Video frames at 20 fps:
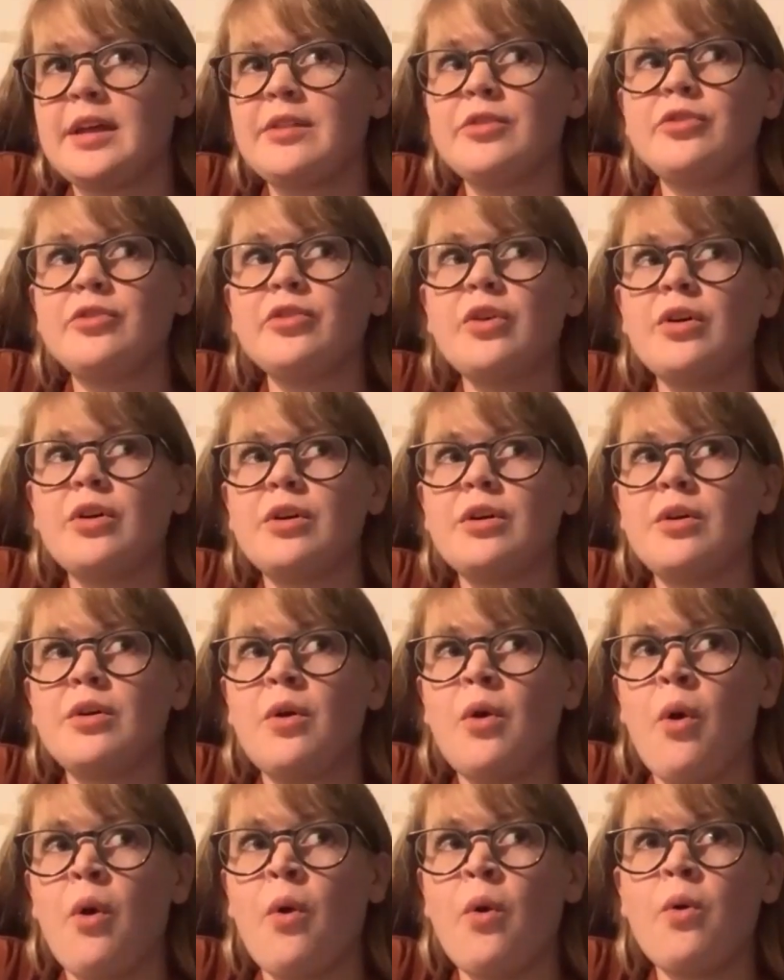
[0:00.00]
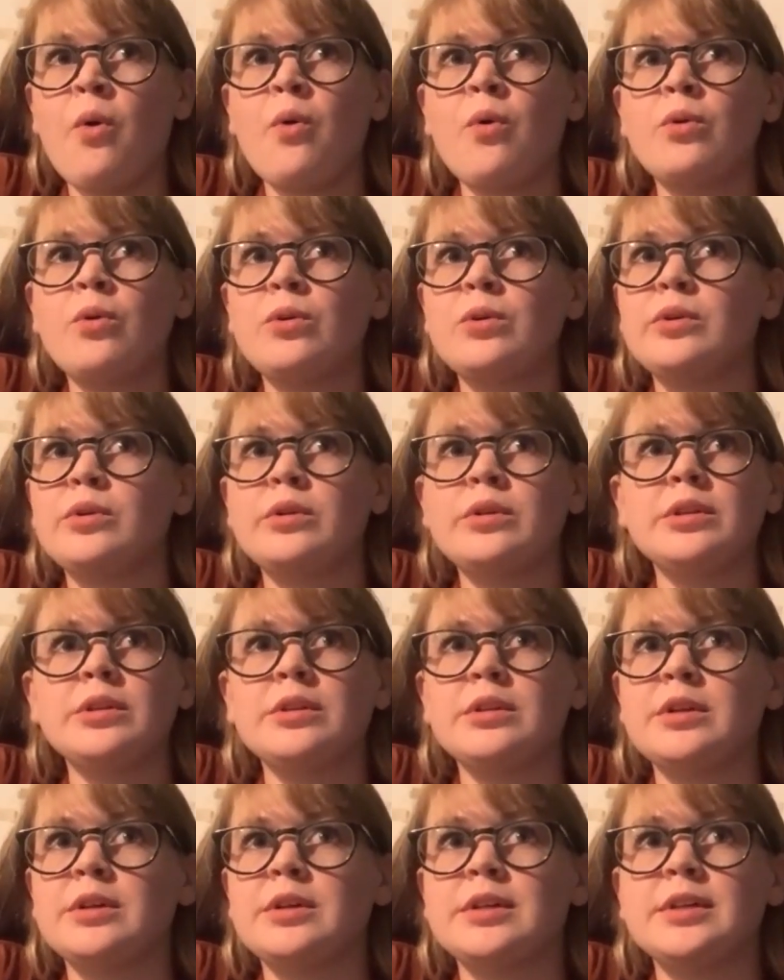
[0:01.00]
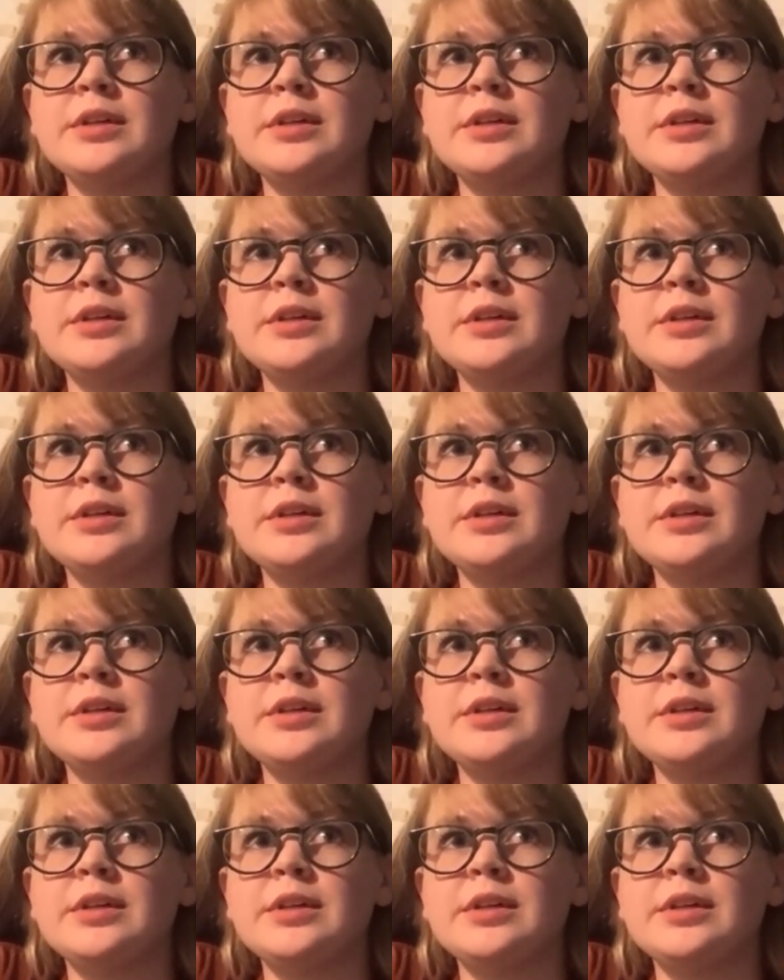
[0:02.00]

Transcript: there's a whole,